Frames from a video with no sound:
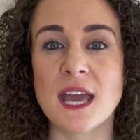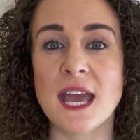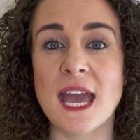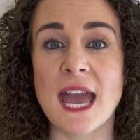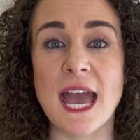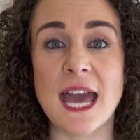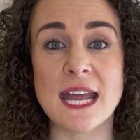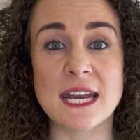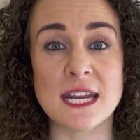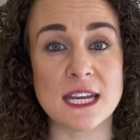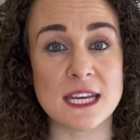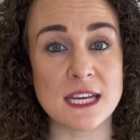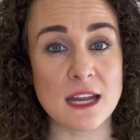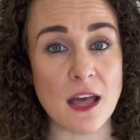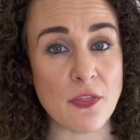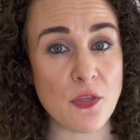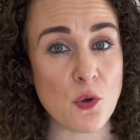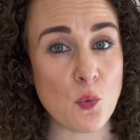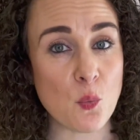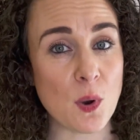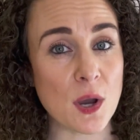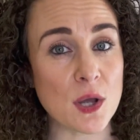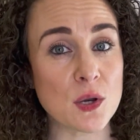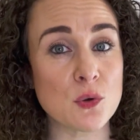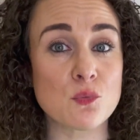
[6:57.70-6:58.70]
and another
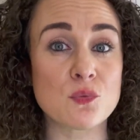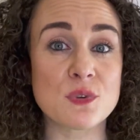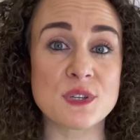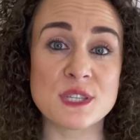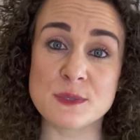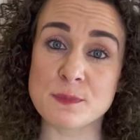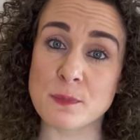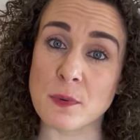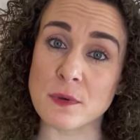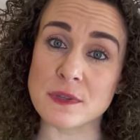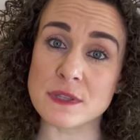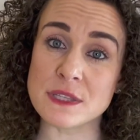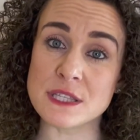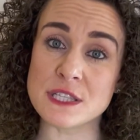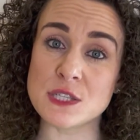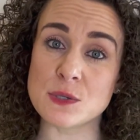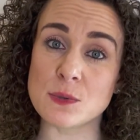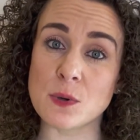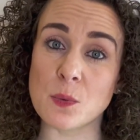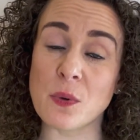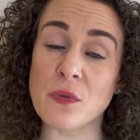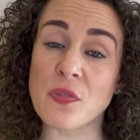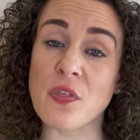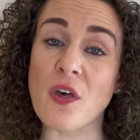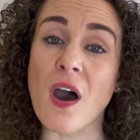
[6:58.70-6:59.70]
one responds to it
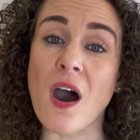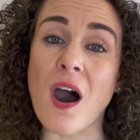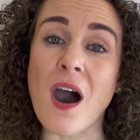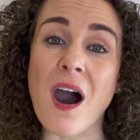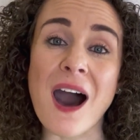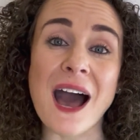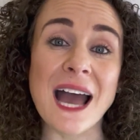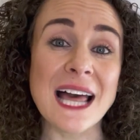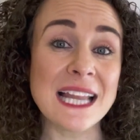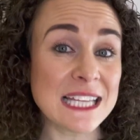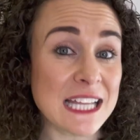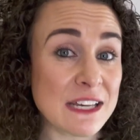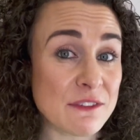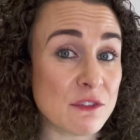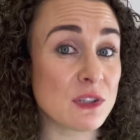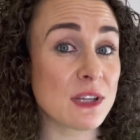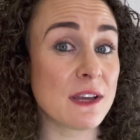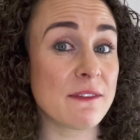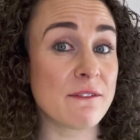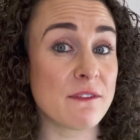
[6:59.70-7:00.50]
with a high level of